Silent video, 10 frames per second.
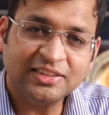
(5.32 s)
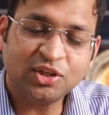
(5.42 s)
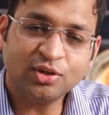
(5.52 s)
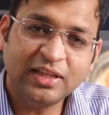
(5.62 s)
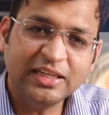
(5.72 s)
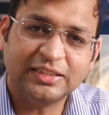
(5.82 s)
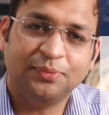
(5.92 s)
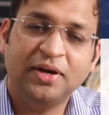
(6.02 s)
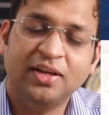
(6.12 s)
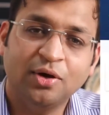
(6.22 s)
So this
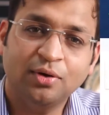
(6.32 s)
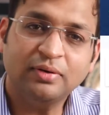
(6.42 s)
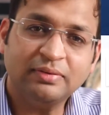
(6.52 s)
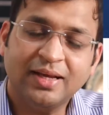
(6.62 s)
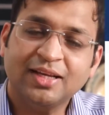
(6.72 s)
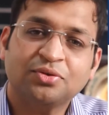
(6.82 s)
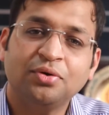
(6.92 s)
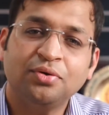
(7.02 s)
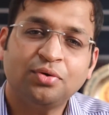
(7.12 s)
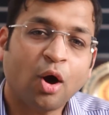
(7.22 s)
video is
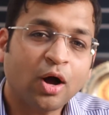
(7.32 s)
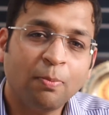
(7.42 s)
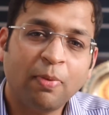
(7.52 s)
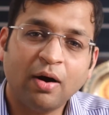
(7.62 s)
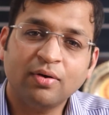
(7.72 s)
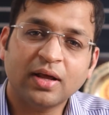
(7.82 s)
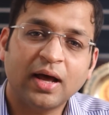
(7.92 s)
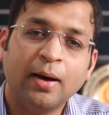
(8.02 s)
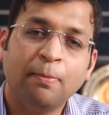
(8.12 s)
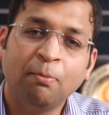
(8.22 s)
going to talk about
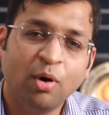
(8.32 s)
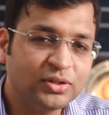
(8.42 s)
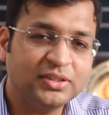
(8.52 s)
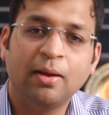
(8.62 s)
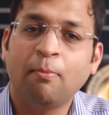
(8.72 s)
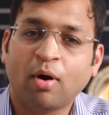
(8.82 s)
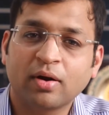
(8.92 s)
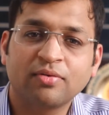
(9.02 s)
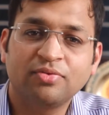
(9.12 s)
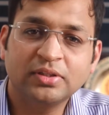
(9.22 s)
a most
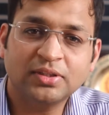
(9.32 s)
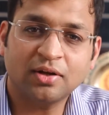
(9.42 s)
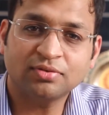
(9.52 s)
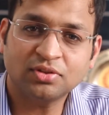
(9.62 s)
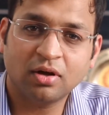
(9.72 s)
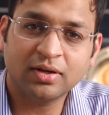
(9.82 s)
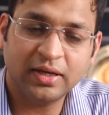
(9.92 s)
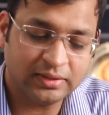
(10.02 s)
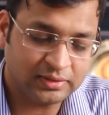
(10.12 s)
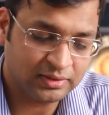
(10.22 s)
important feature of
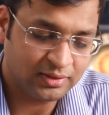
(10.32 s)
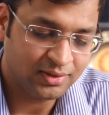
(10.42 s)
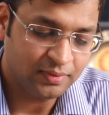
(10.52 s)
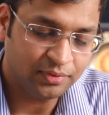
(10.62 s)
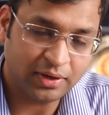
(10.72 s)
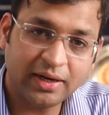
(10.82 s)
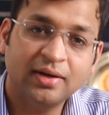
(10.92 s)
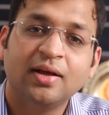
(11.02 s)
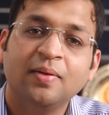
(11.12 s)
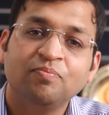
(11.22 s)
Stockage,
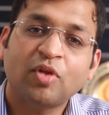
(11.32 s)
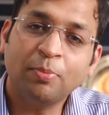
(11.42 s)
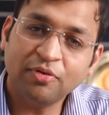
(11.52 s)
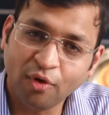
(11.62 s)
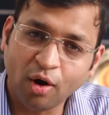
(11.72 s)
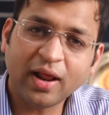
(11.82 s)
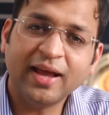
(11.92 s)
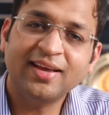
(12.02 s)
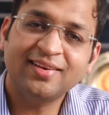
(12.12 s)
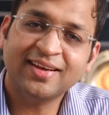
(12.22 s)
right? Now before
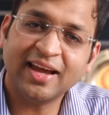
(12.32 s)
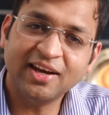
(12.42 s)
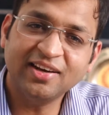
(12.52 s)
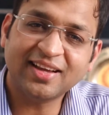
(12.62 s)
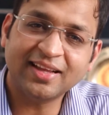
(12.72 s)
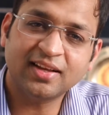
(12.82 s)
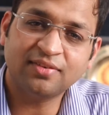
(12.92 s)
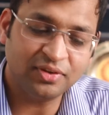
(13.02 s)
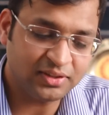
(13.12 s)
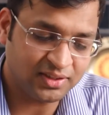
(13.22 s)
I get inside
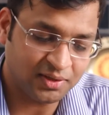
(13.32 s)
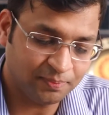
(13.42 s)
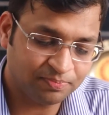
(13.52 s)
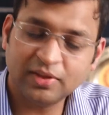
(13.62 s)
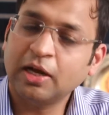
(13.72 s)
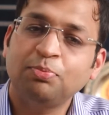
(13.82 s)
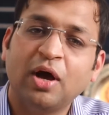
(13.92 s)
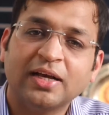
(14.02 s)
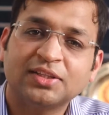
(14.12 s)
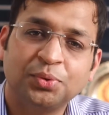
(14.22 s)
that feature, let me
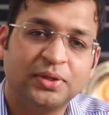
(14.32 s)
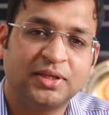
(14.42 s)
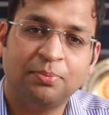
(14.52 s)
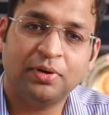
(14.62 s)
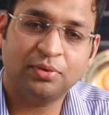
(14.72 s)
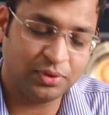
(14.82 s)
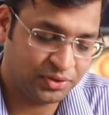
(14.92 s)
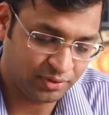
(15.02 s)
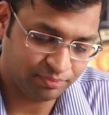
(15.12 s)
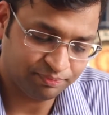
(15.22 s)
ask you a simple
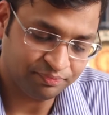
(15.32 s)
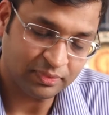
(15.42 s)
question.